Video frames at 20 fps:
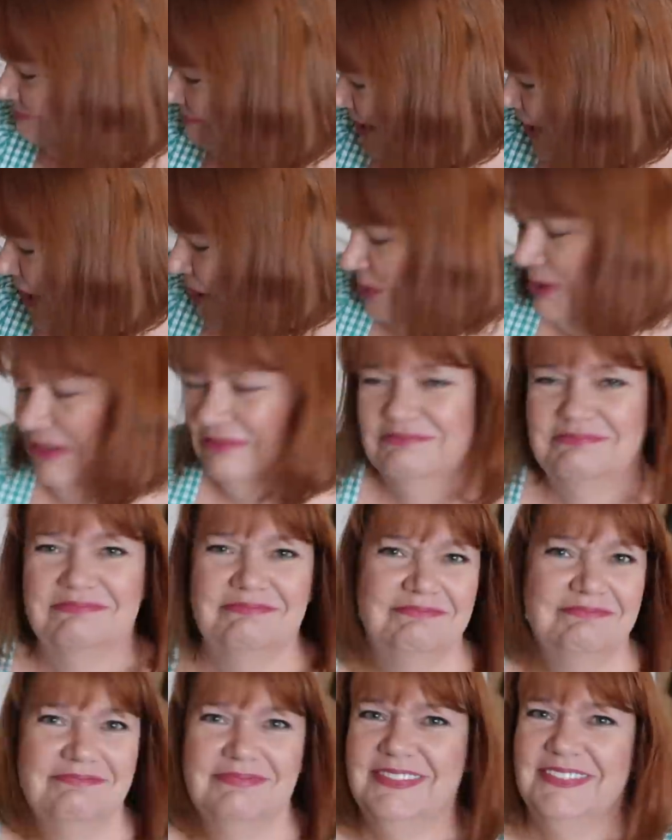No. I
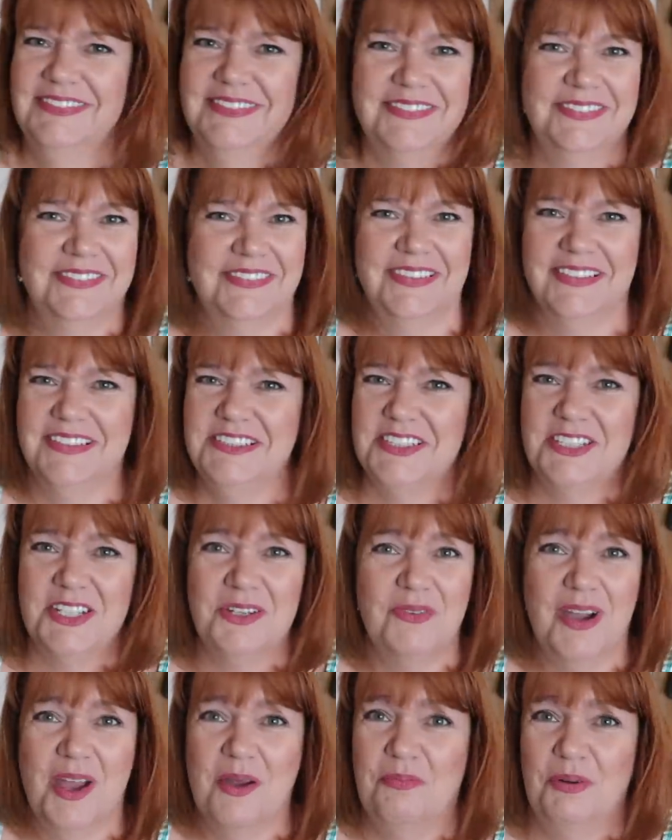don't know
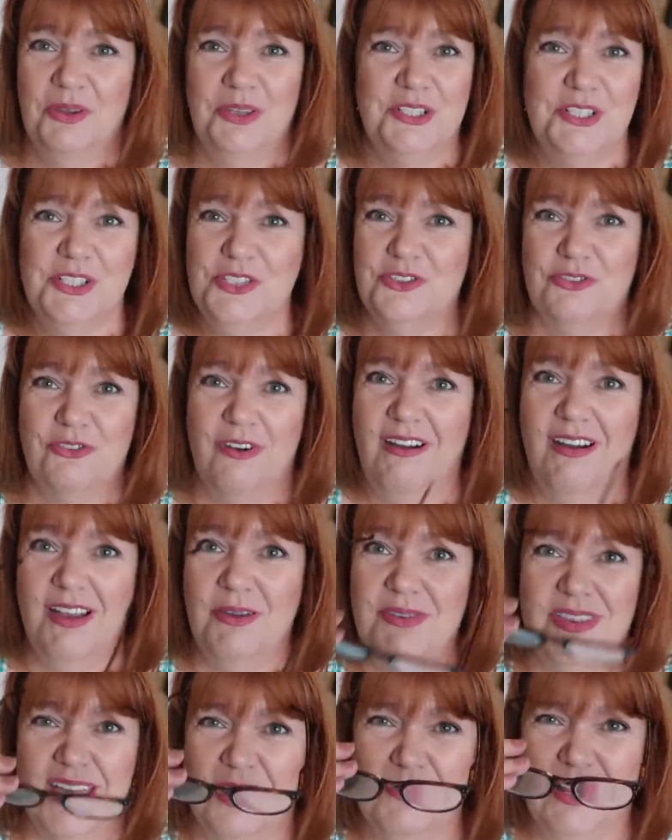why I bothered to try
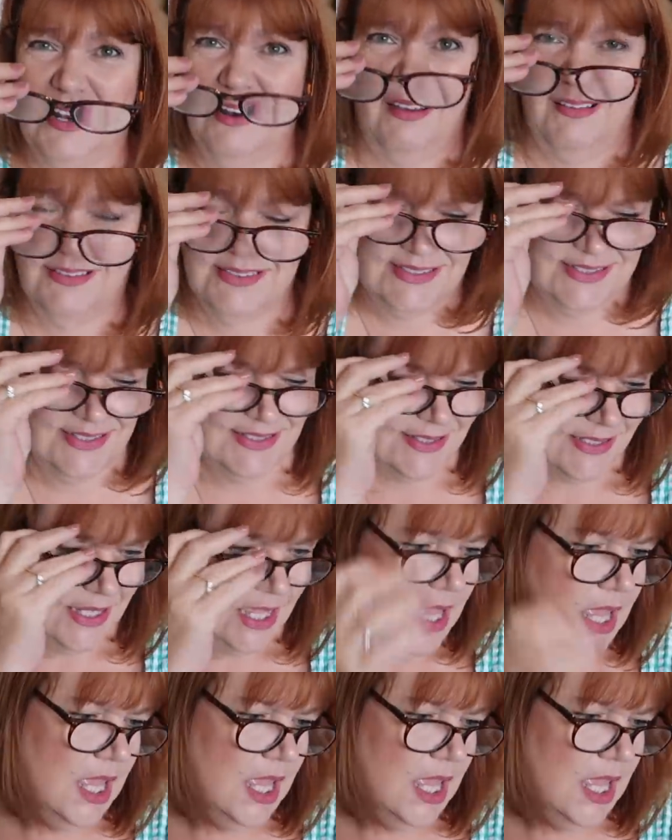without my glasses.